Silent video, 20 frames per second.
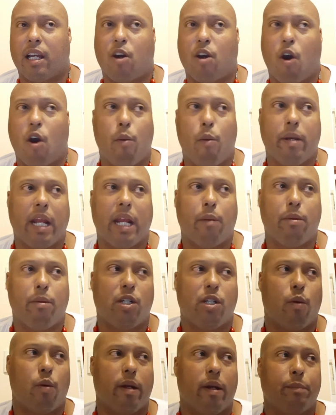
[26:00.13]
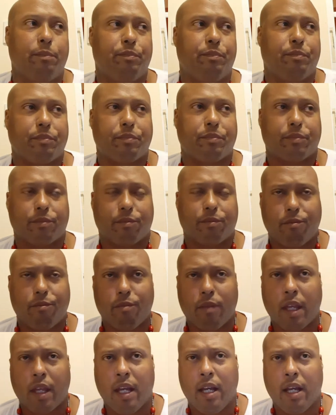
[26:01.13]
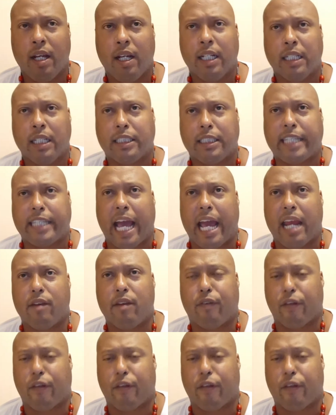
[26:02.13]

Kobe, they were doing 10